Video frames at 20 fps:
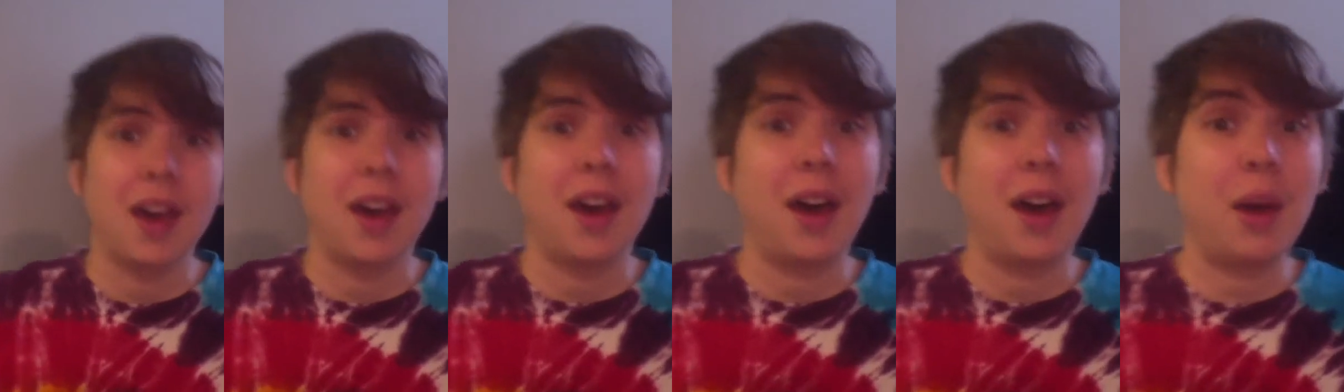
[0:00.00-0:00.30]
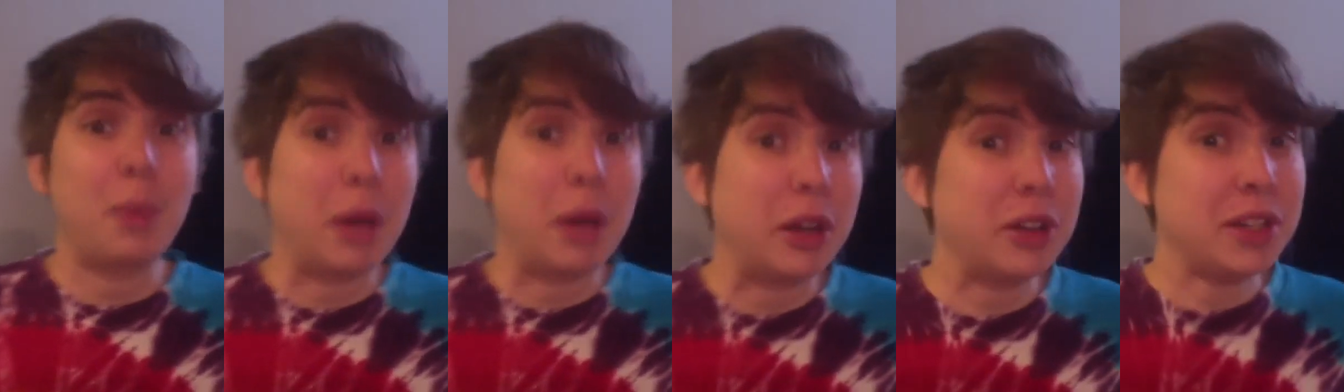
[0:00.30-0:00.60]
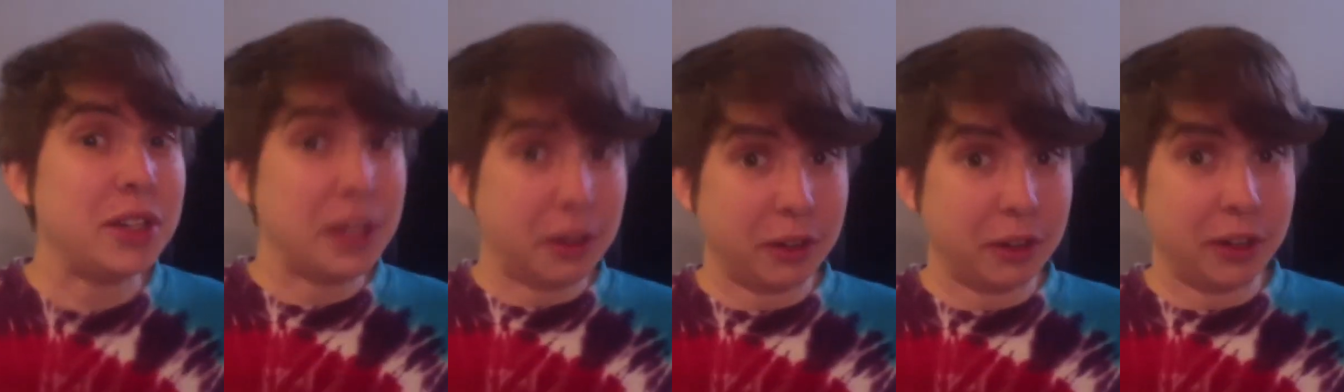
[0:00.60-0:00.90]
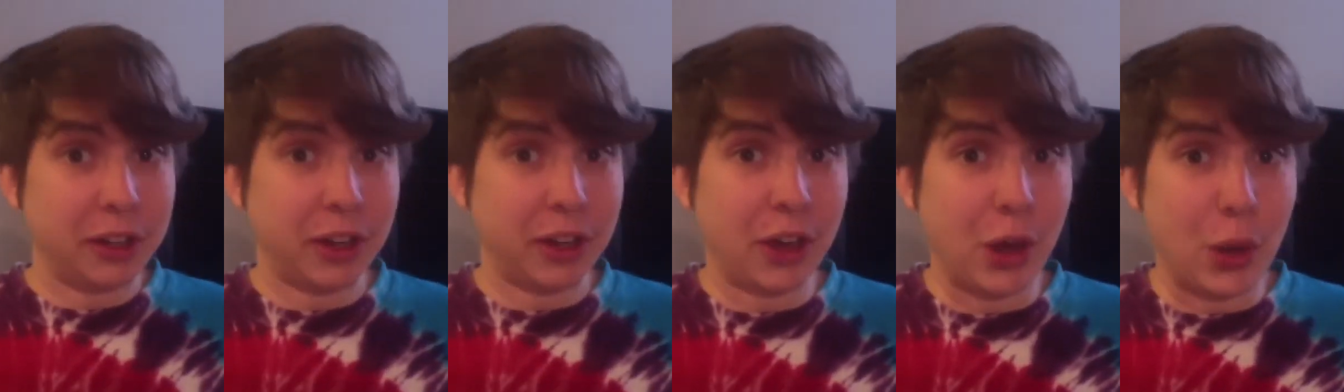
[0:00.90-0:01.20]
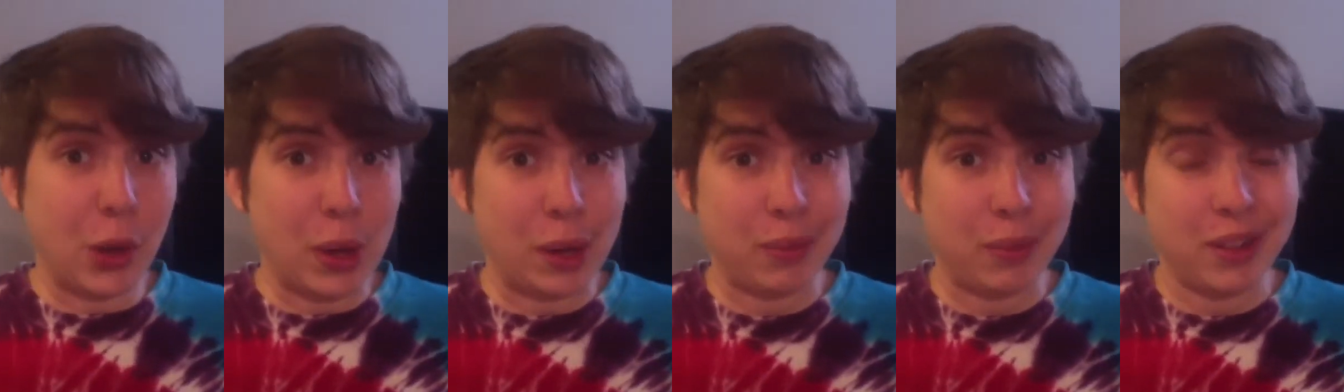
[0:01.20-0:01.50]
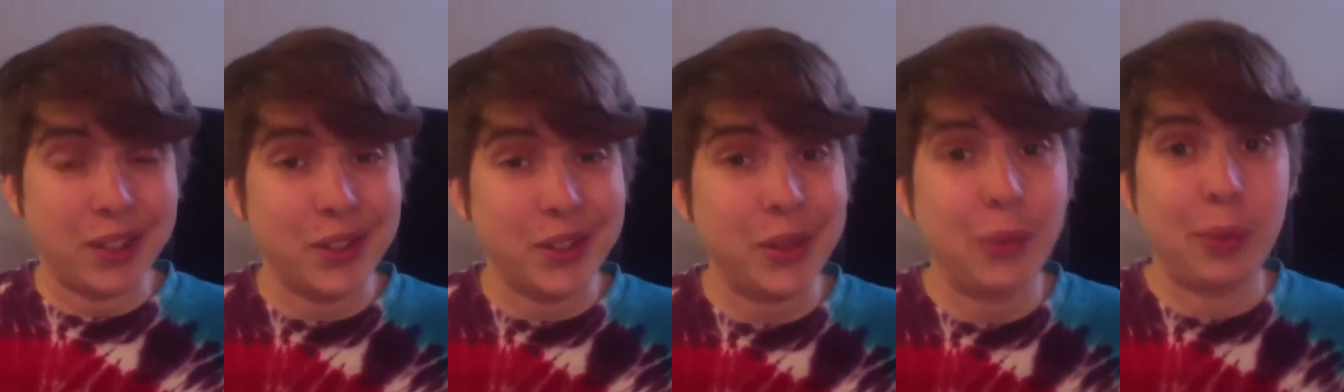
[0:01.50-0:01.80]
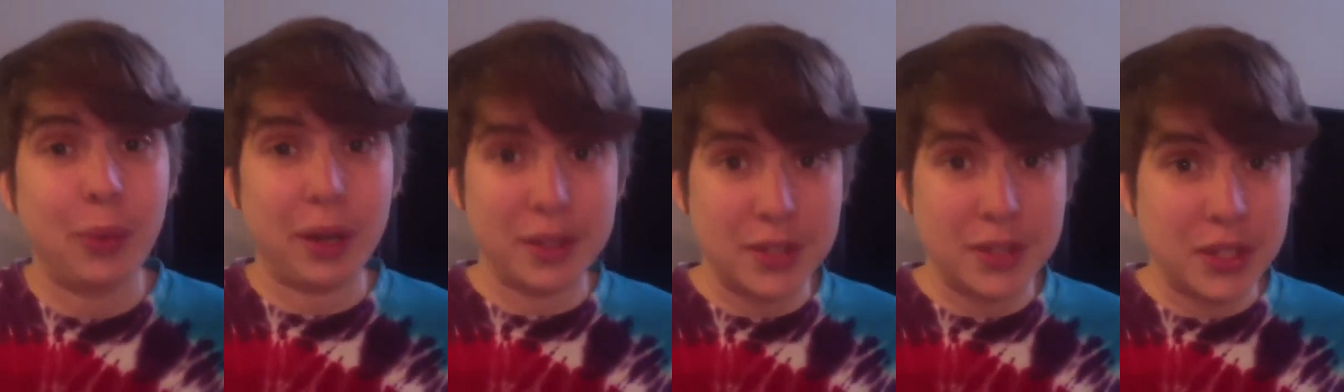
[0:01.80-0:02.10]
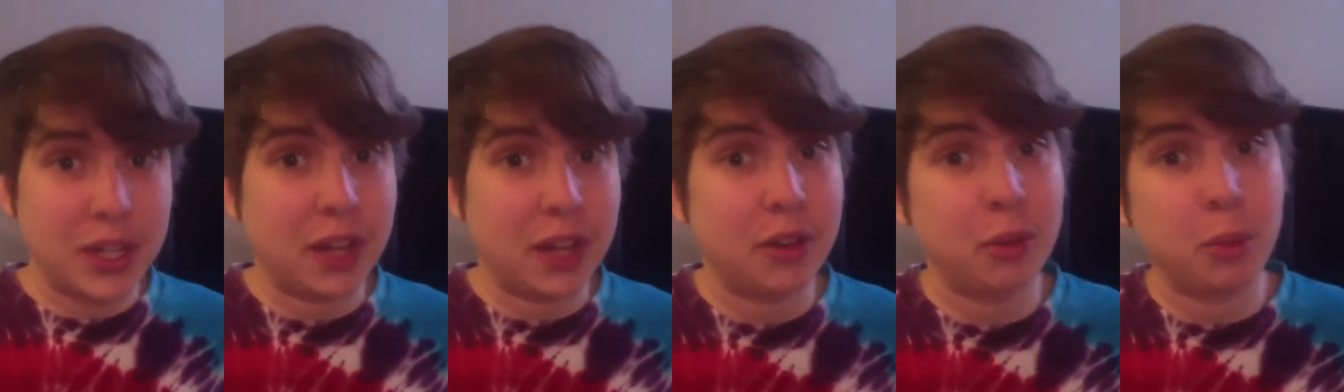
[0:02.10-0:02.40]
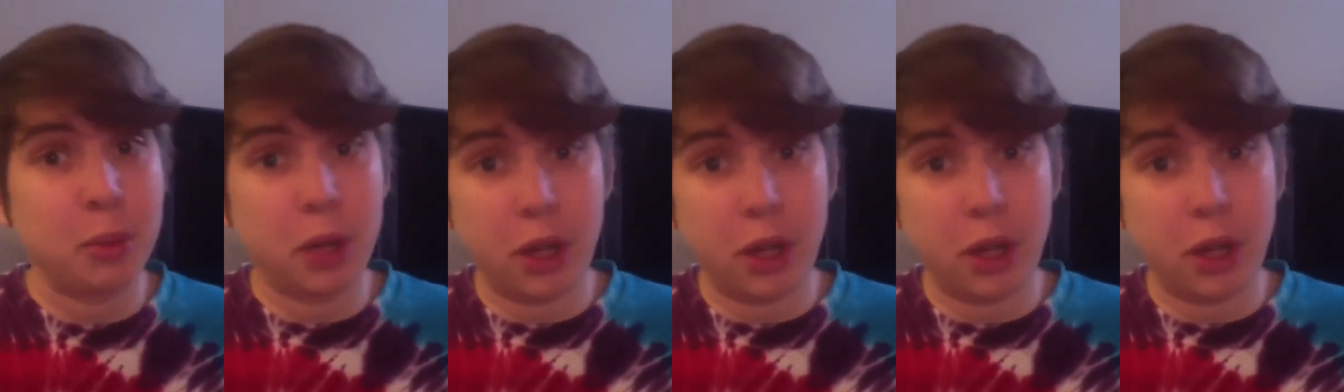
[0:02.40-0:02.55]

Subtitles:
About a year ago, I went to the Westtown